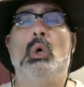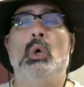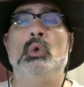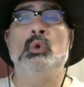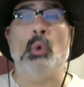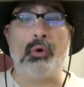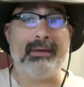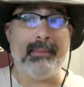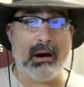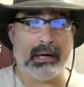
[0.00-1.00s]
nor the
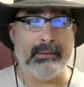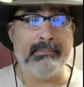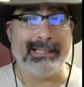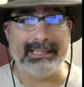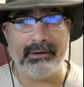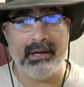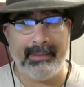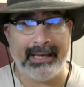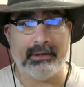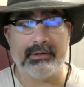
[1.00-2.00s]
American military
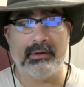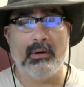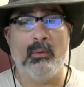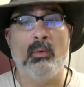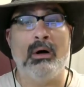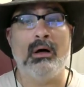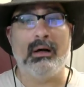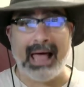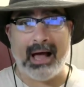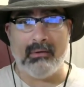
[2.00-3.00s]
commanders will
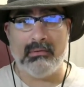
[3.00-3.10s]
allow